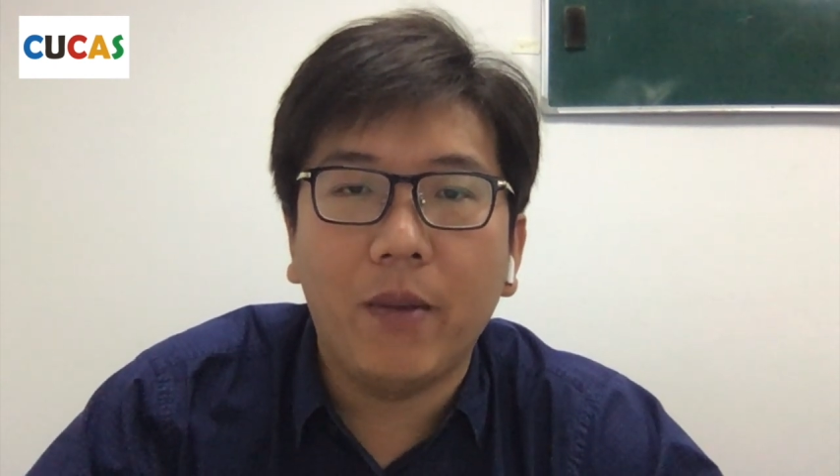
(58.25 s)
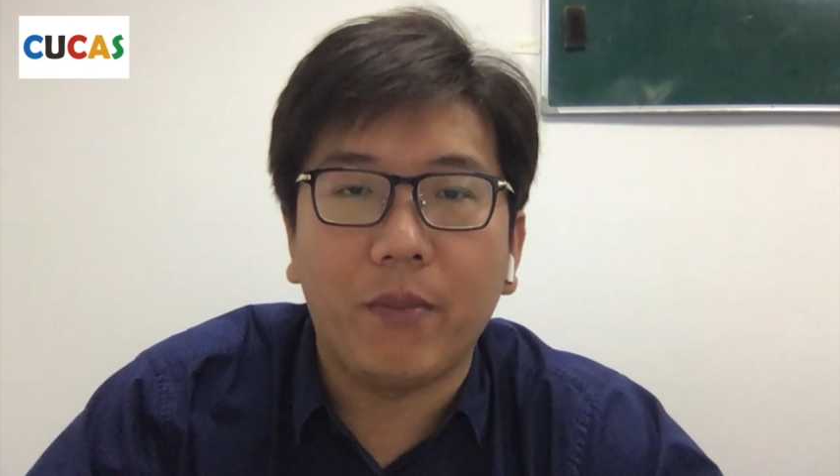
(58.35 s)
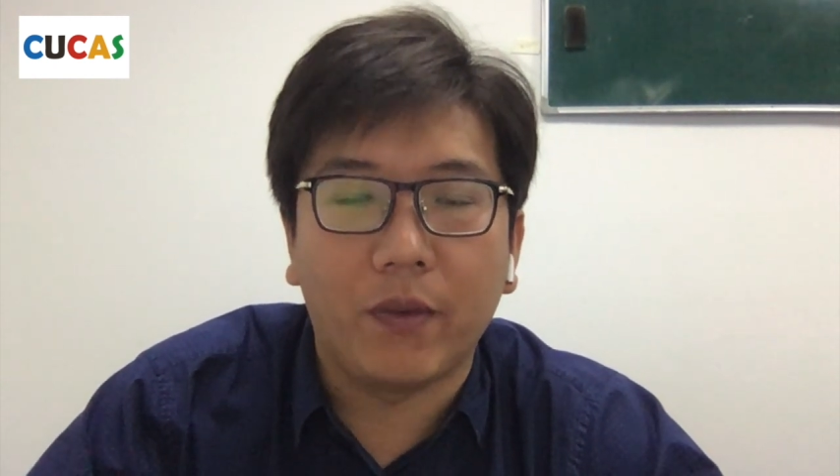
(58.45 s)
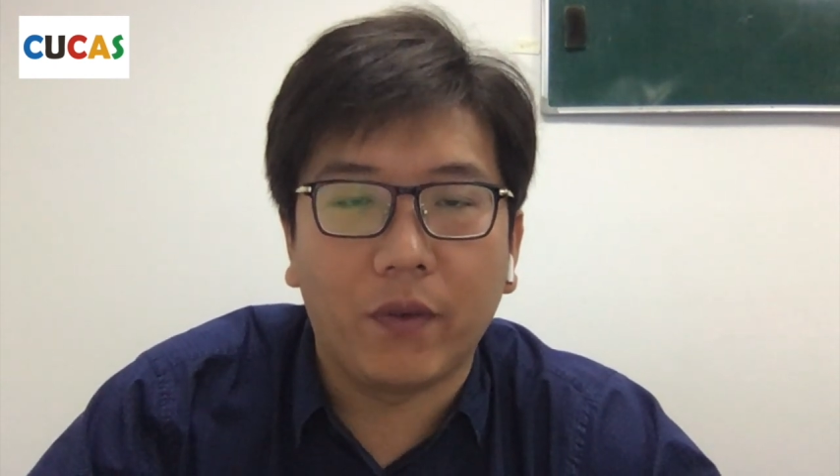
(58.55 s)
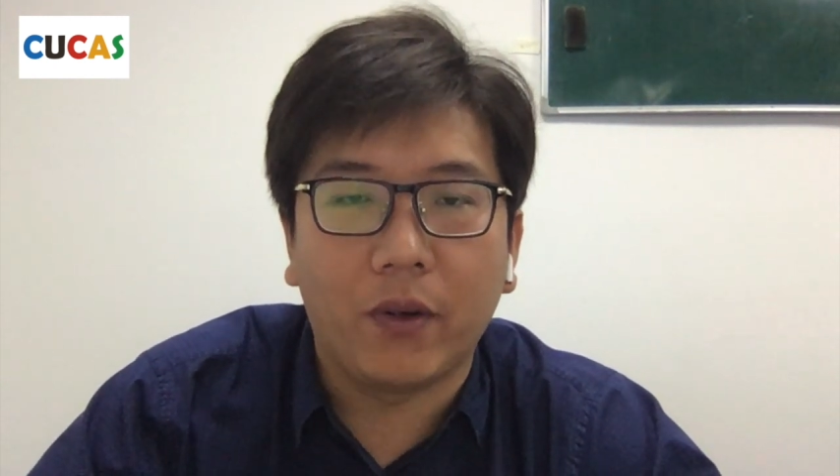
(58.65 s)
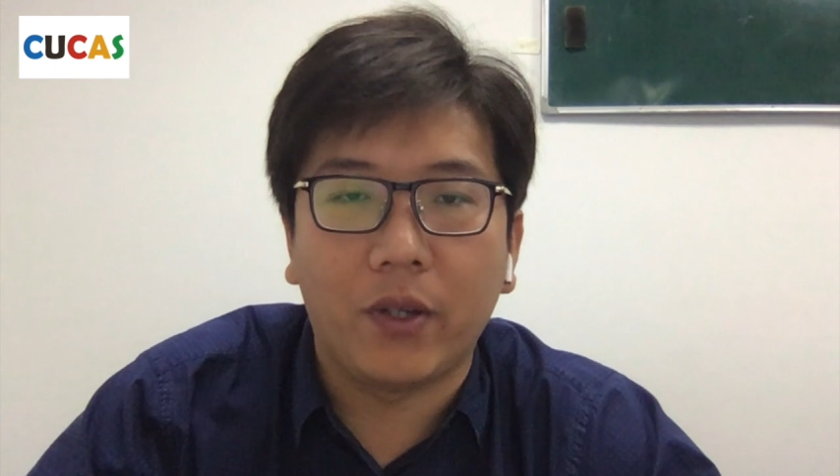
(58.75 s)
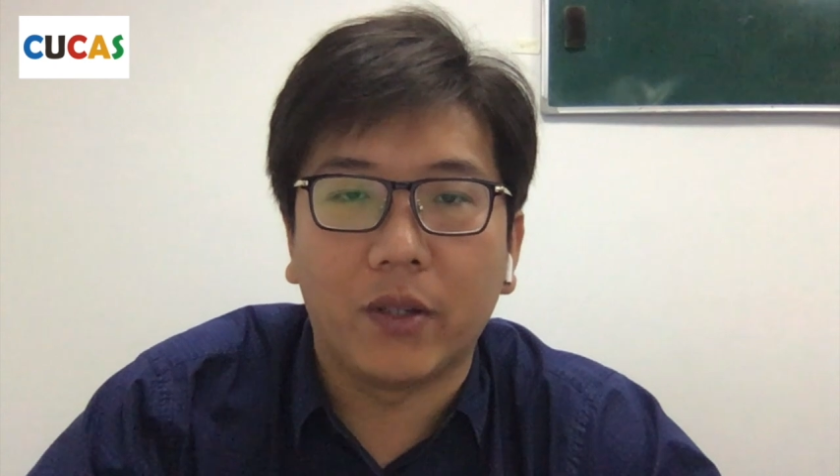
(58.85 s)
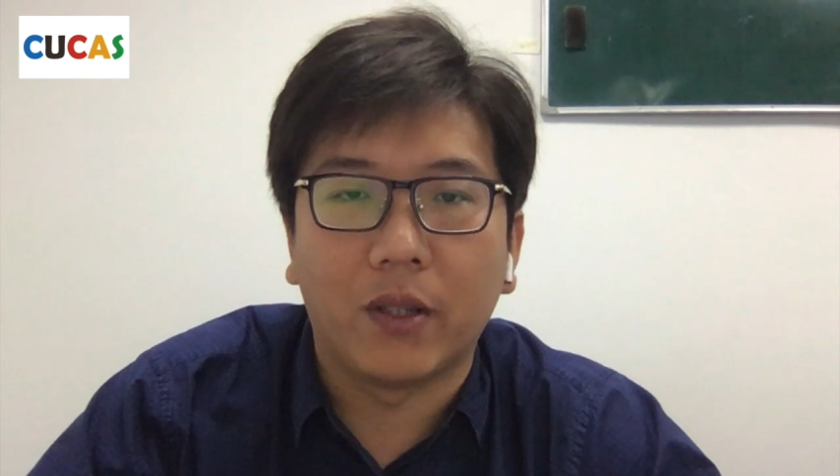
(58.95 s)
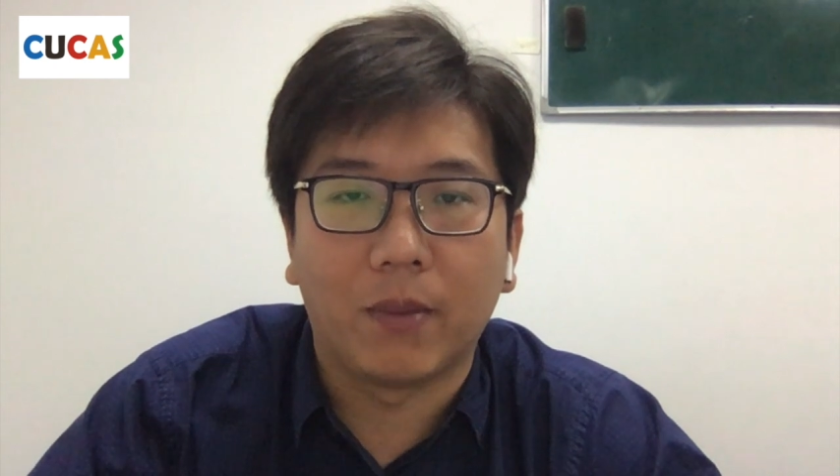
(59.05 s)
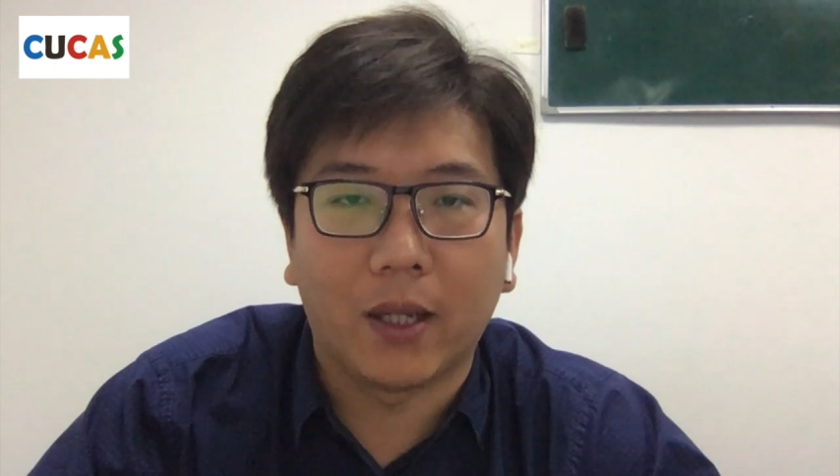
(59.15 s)
before
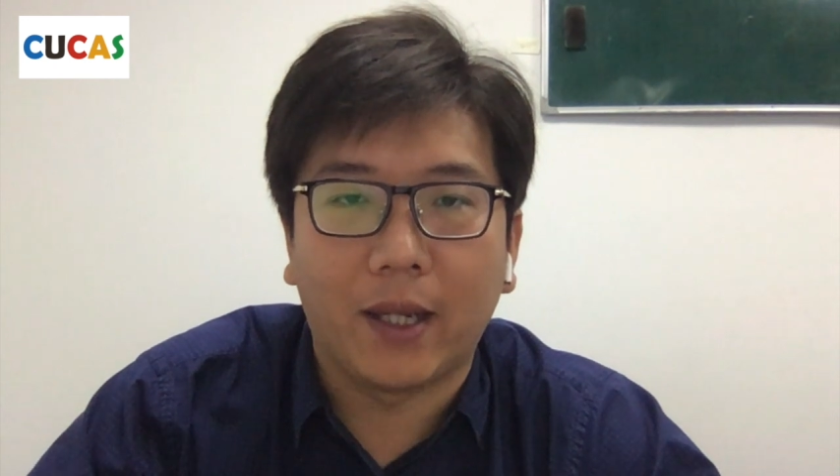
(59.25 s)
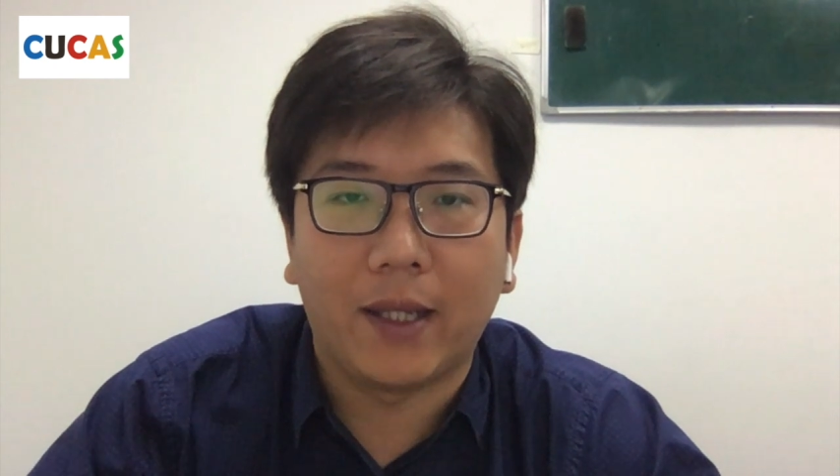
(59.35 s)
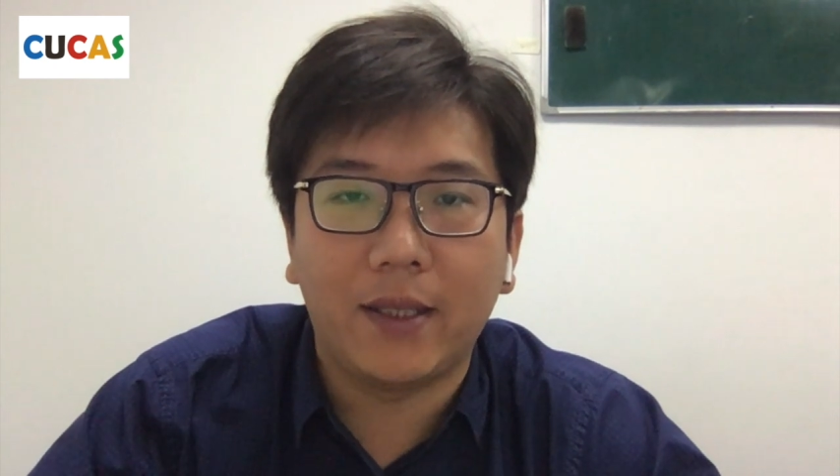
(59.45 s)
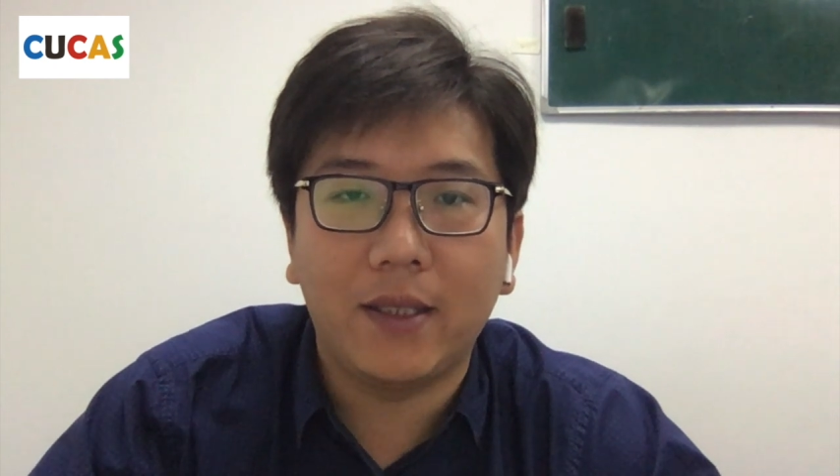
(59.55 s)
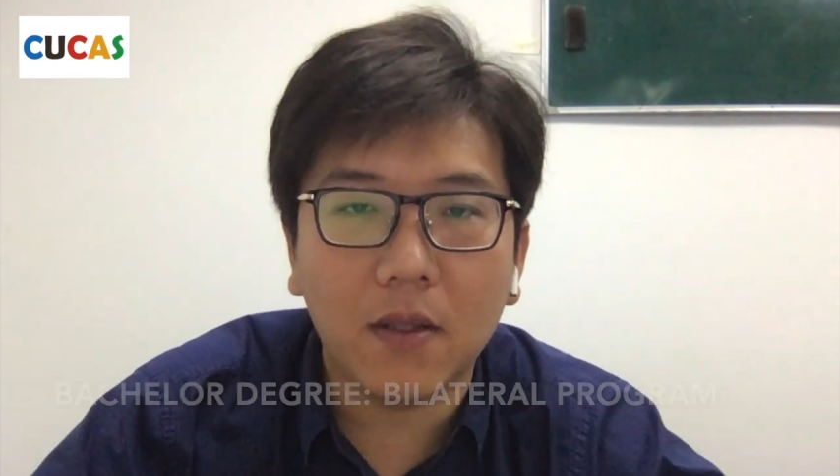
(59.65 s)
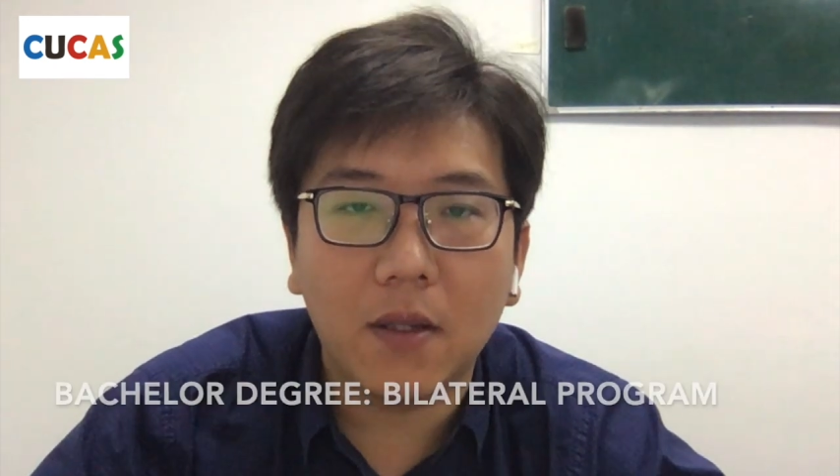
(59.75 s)
you apply it.